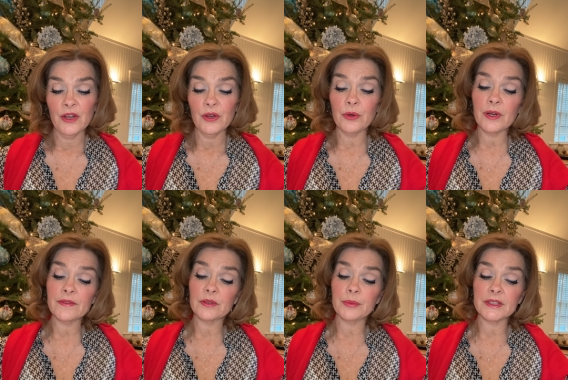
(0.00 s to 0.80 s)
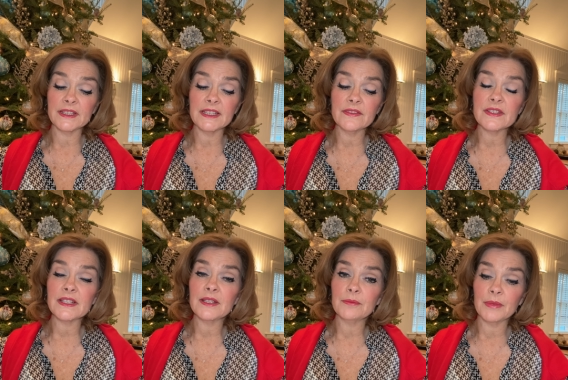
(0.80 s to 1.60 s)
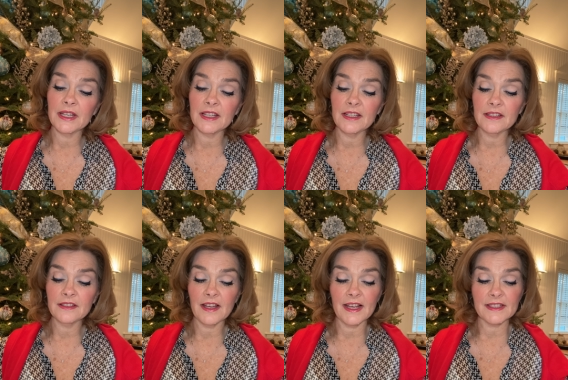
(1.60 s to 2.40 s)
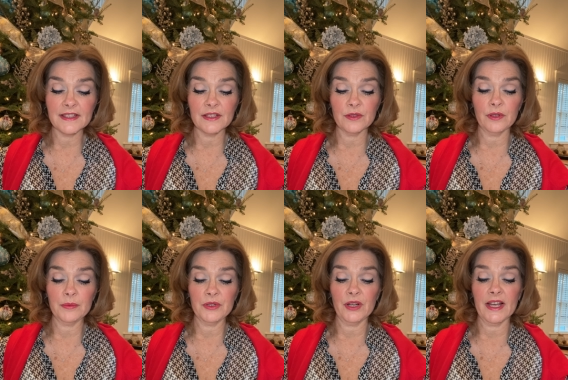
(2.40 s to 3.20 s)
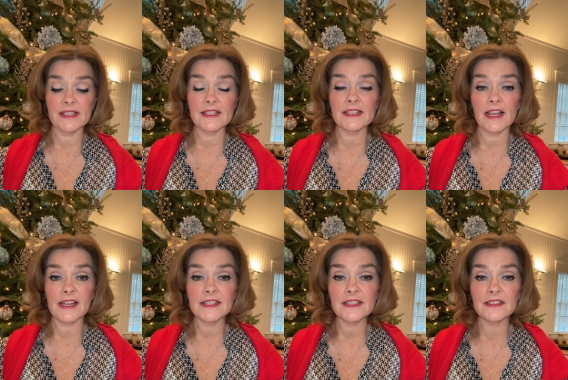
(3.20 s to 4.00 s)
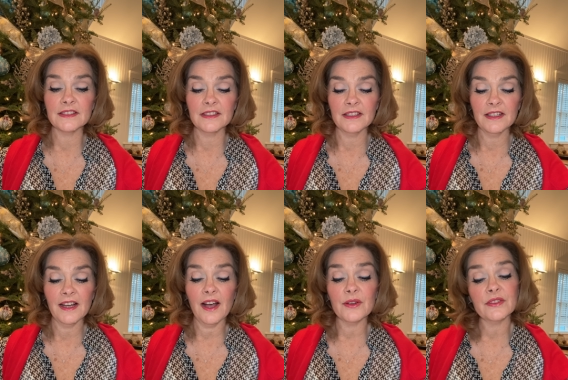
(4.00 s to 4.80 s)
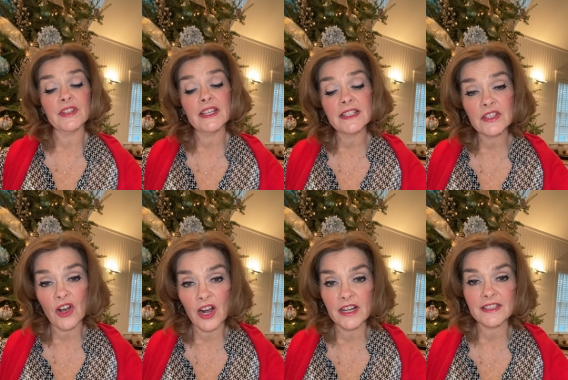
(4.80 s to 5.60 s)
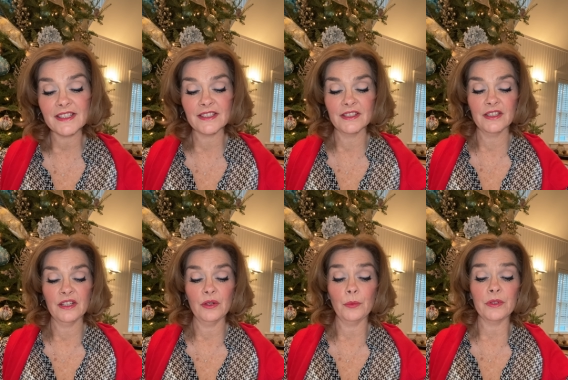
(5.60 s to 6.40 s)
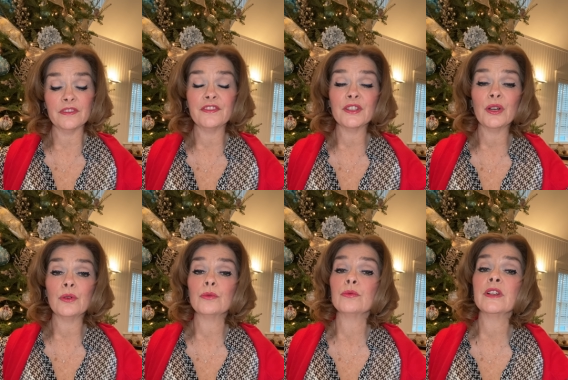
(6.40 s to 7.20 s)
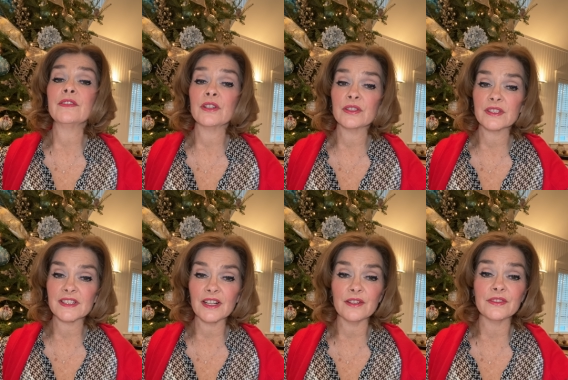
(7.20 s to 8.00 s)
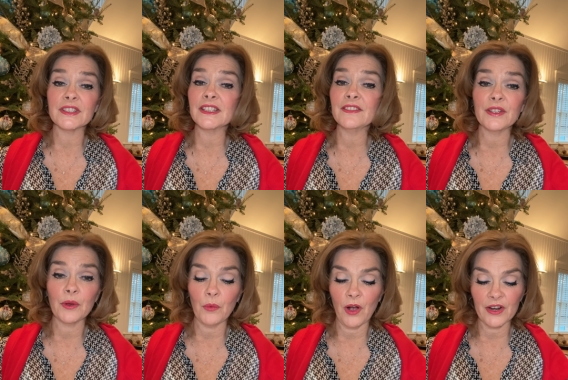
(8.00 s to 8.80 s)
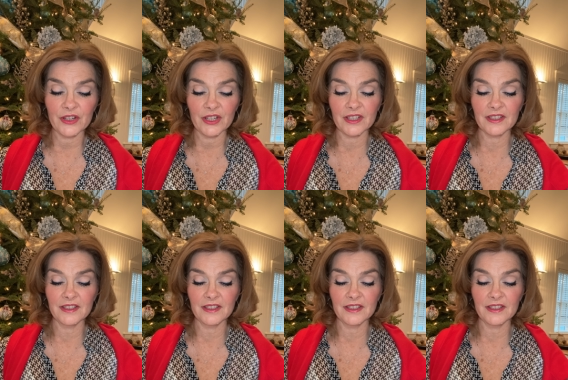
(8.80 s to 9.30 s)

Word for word: Whoever believes in me, as the scripture has said, out of his heart will flow rivers of living water.